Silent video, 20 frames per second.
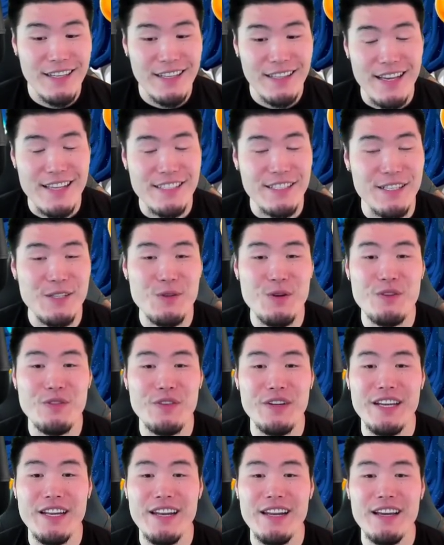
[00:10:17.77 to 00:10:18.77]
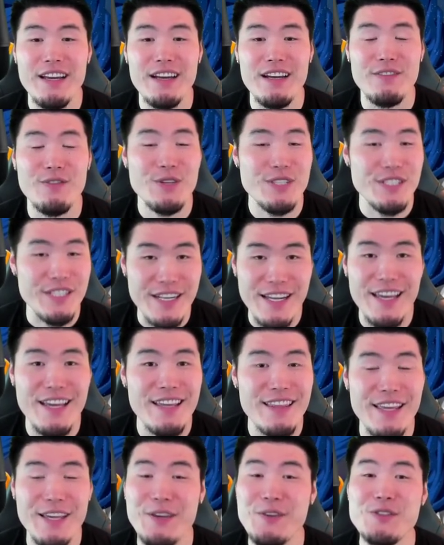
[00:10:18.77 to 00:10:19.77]
that's gonna do it for
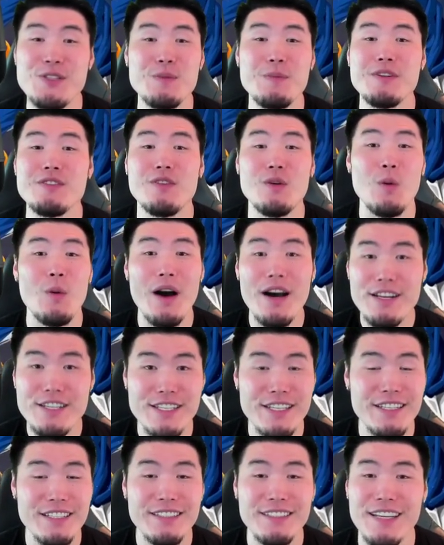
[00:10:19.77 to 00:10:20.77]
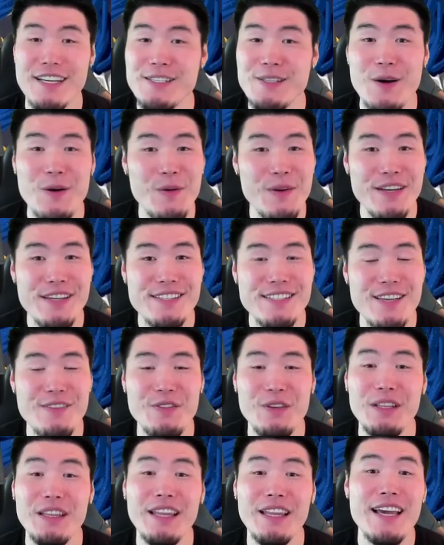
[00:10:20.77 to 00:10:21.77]
today. Thank you so much for watching. As always,
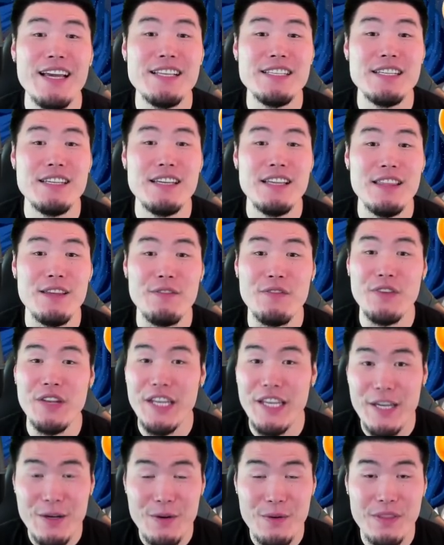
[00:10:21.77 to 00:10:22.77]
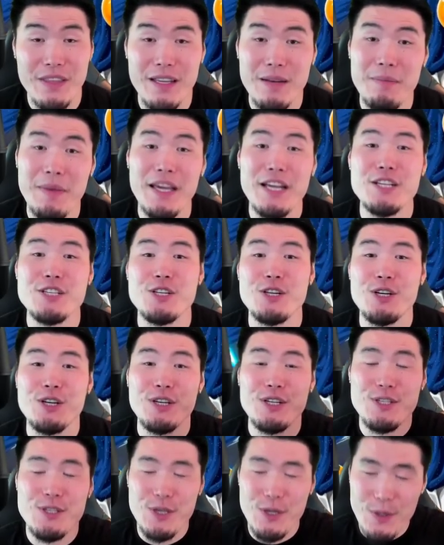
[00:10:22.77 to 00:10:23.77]
if you liked the video, then make
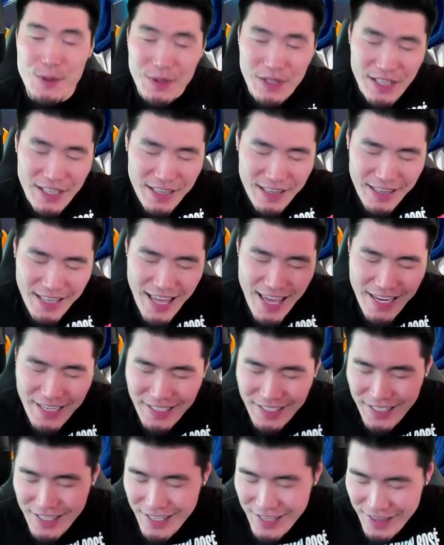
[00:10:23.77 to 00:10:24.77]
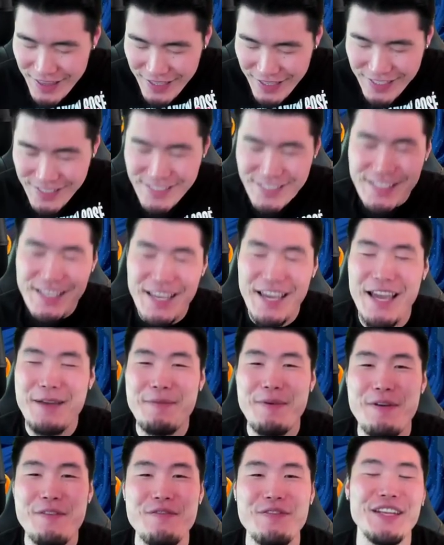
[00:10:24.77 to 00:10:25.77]
sure to like the
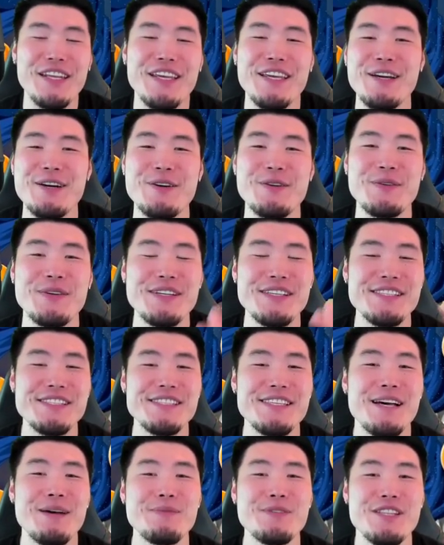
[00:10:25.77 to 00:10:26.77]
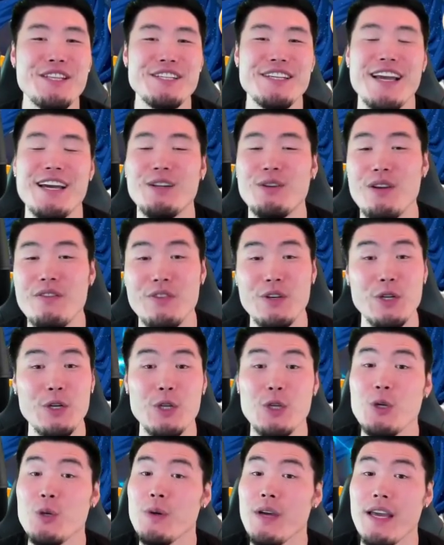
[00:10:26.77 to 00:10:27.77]
damn video. Sub to the channel if you're
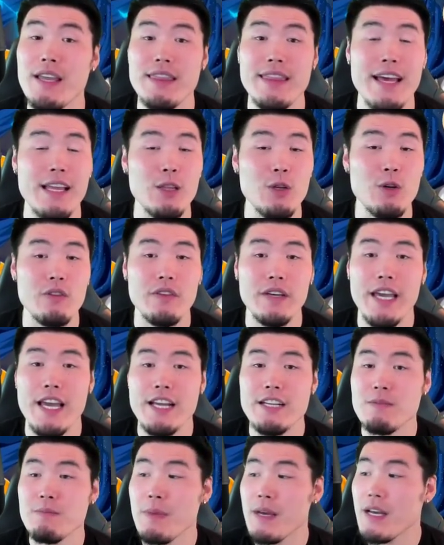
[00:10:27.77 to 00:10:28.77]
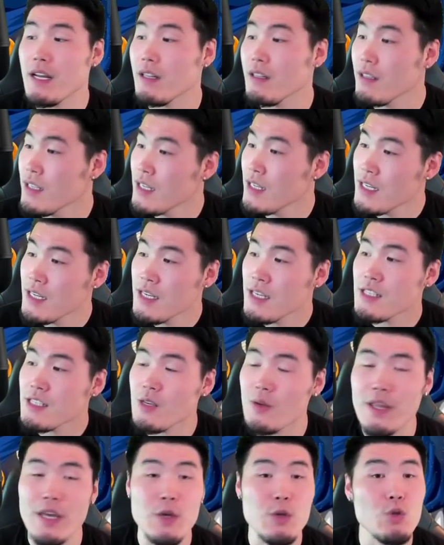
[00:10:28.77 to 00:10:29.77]
new, hit that notification bell
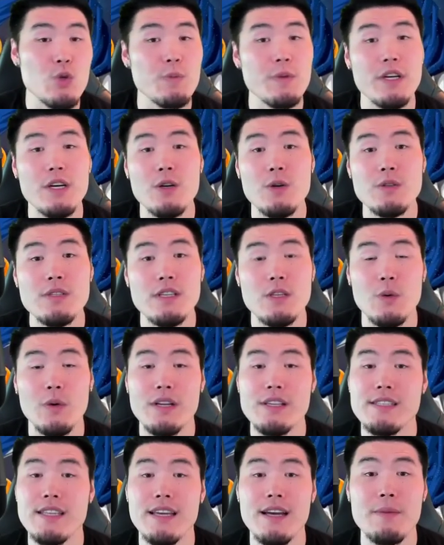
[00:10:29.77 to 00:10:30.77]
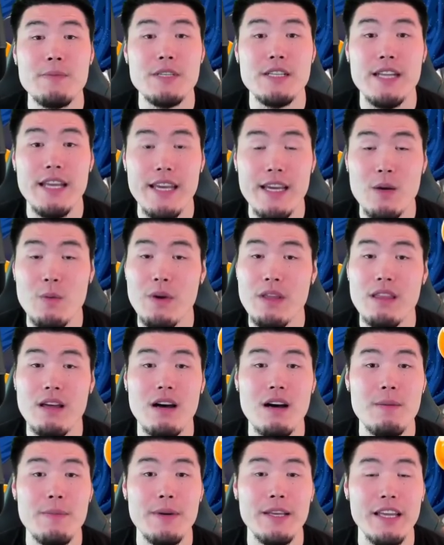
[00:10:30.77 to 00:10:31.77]
so that YouTube knows you want to stay up to date with
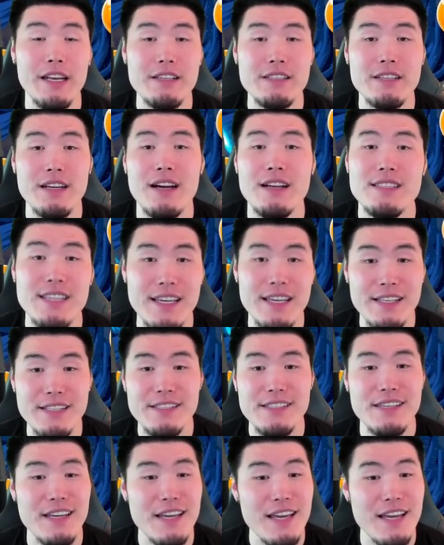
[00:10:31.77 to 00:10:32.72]
all my latest content.